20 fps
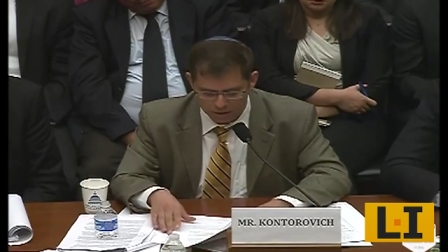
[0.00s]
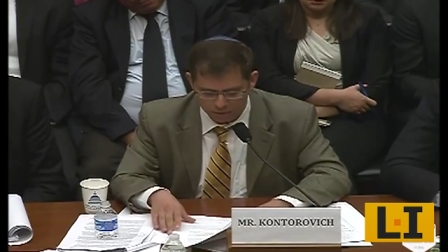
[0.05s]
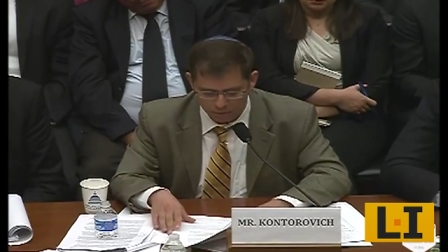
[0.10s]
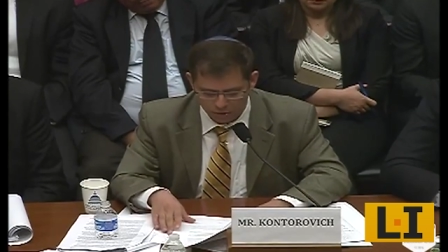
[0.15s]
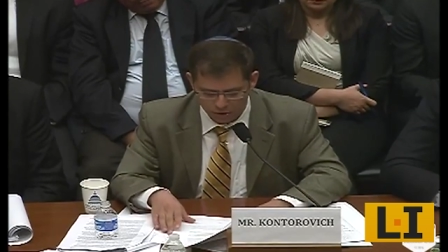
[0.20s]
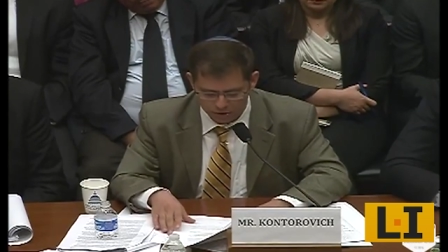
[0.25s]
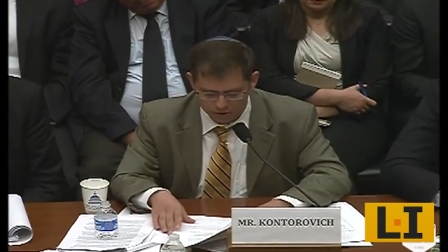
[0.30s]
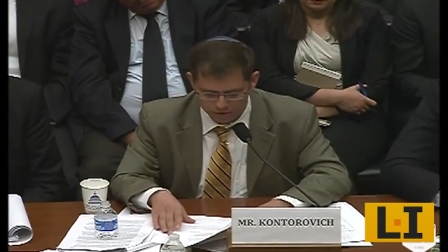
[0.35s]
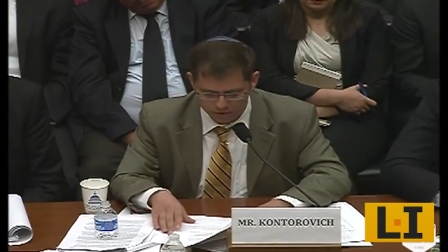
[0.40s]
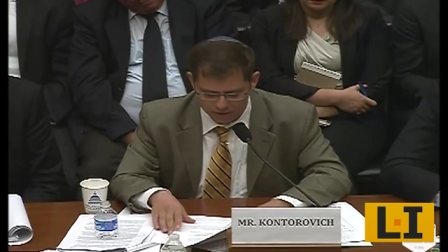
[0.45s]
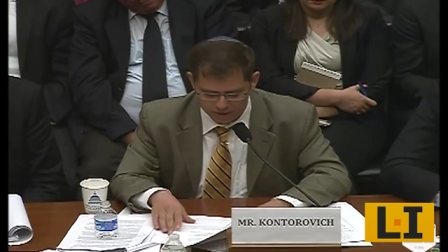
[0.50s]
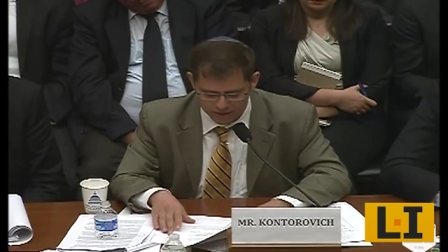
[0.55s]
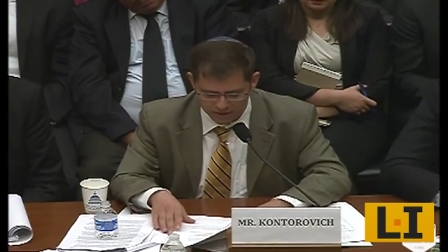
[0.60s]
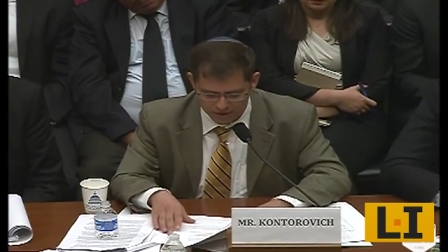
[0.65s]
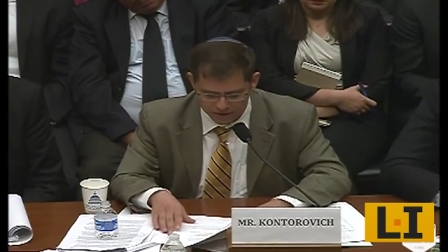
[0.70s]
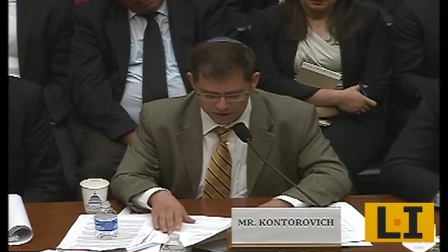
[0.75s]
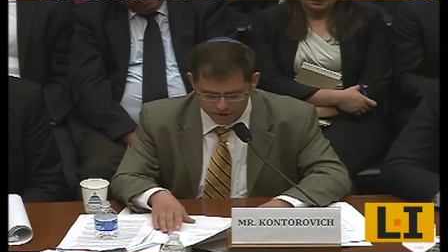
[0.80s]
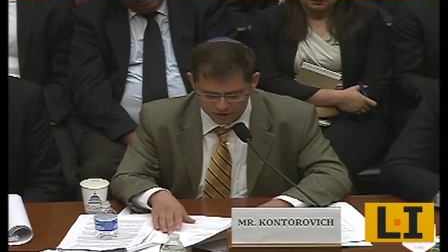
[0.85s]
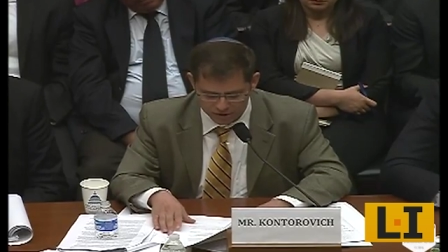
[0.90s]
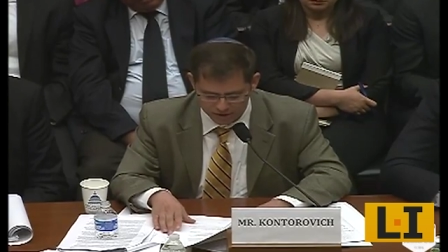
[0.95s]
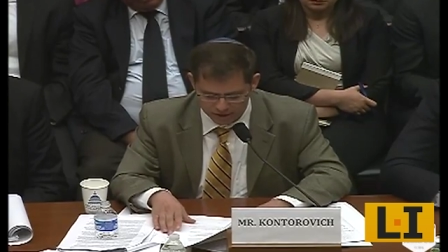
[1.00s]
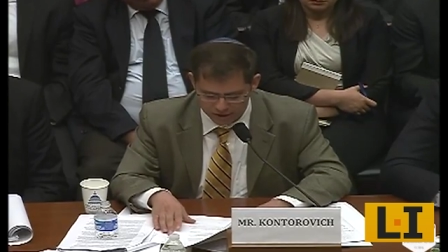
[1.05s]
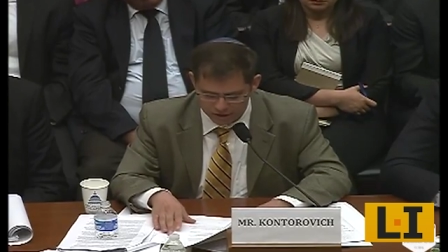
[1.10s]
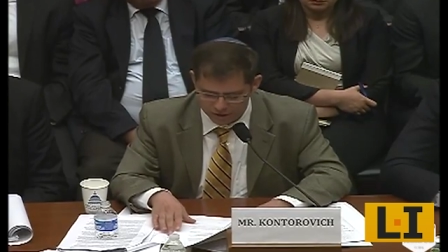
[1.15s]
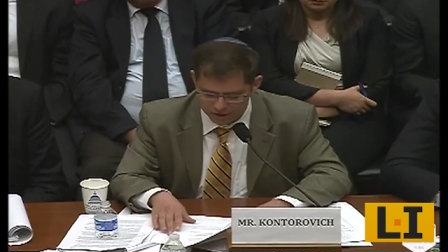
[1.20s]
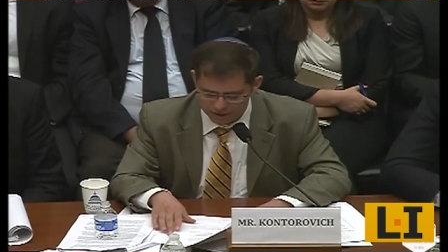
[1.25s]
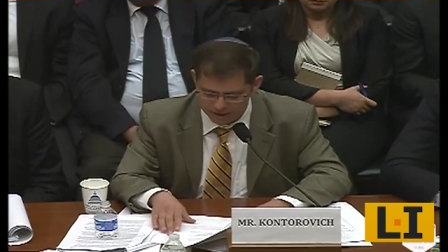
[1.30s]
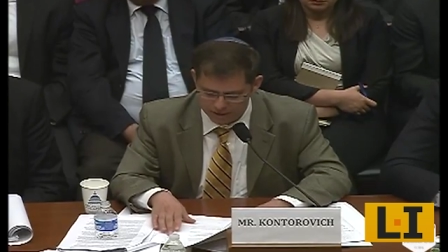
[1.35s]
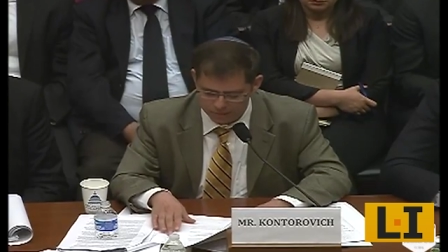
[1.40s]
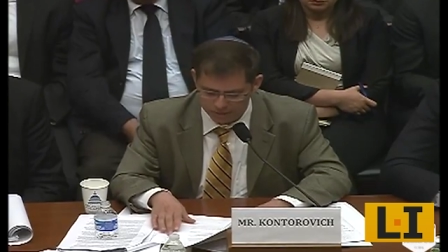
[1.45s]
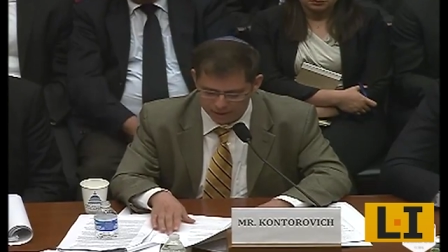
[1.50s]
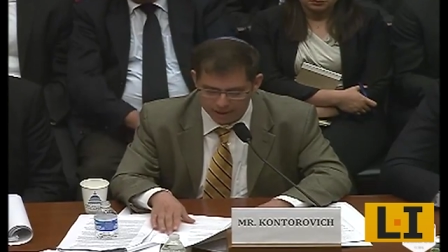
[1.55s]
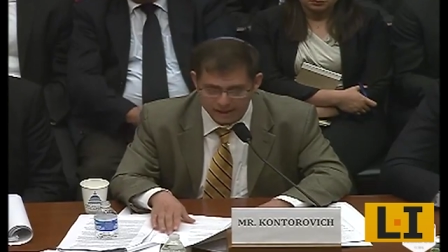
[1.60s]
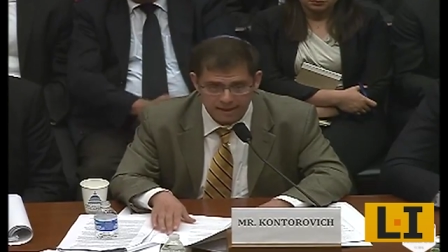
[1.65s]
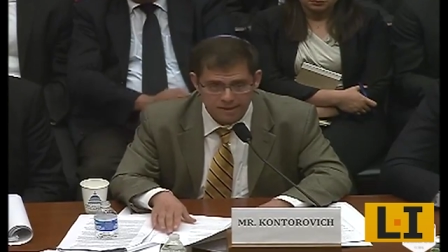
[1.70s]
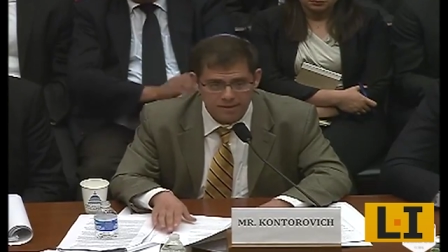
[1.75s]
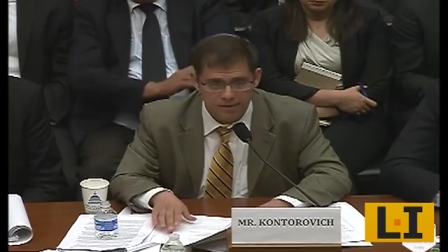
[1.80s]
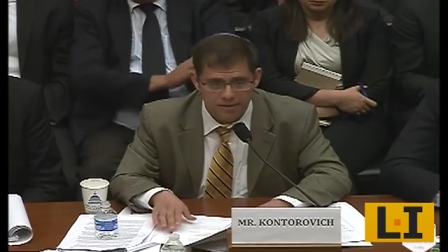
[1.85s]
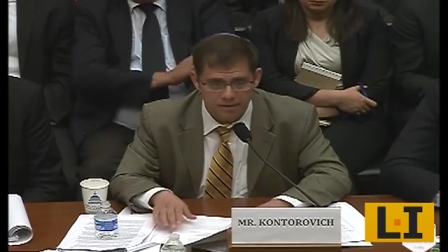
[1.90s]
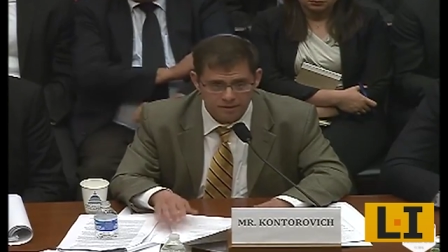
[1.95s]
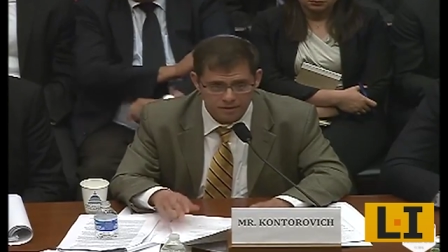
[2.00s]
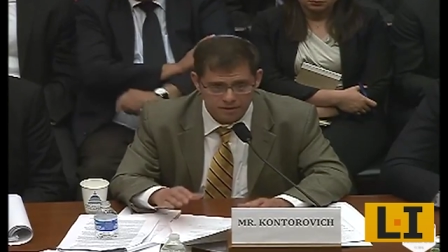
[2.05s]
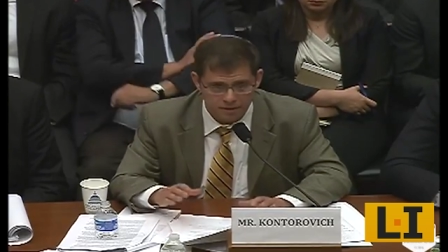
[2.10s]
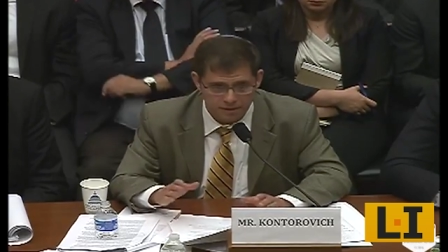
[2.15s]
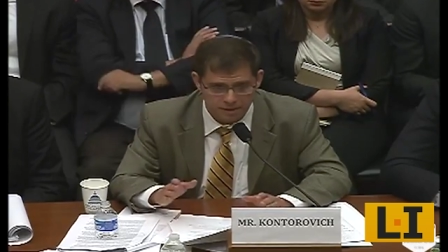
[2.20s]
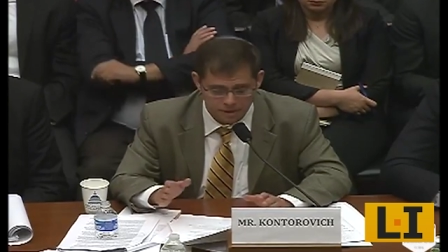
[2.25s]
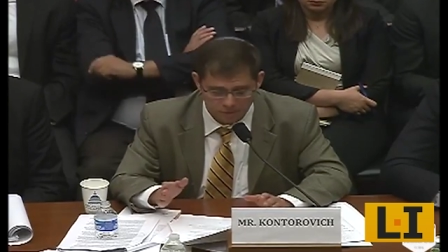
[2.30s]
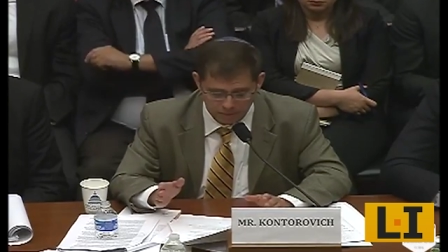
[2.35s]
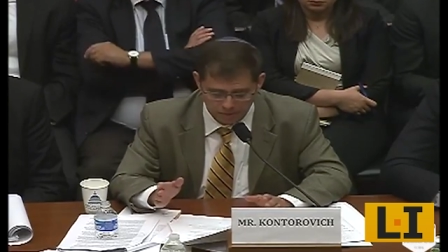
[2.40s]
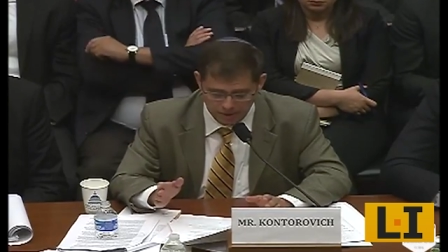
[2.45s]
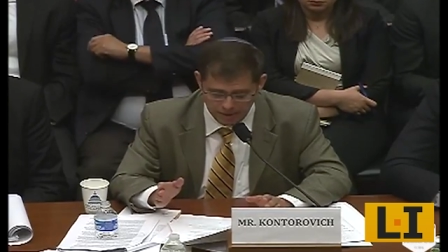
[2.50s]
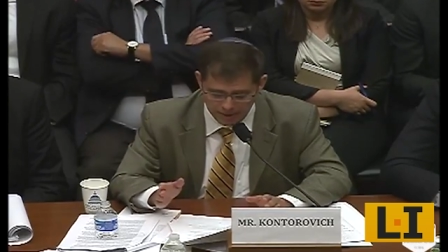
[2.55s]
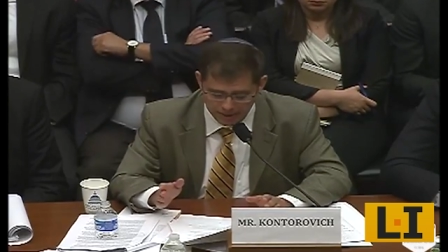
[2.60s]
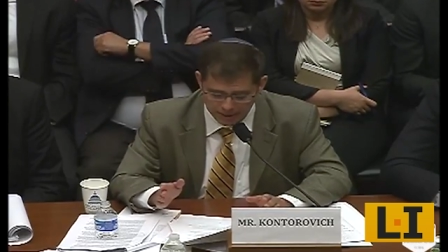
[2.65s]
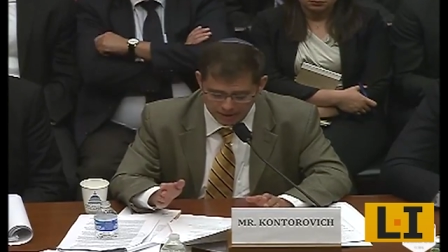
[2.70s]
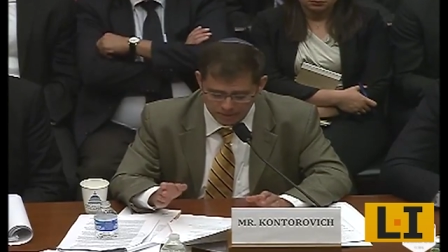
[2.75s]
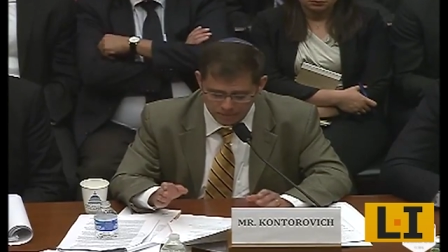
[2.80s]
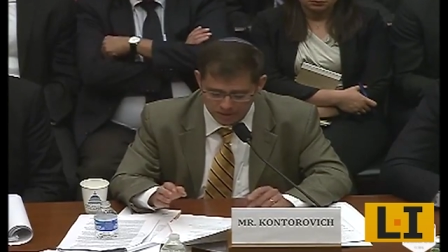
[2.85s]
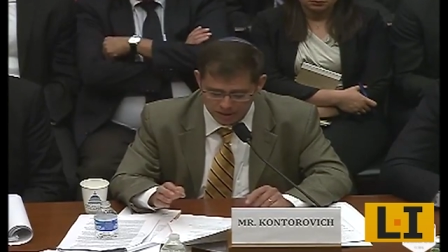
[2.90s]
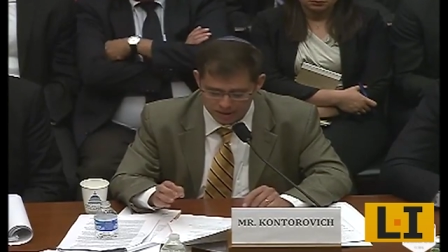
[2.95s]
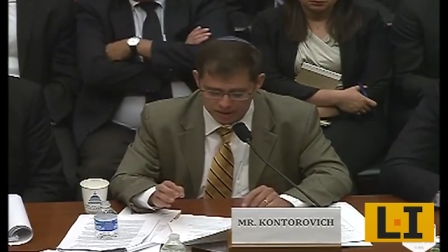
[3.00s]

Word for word: Part of this legislation has passed in the TPA,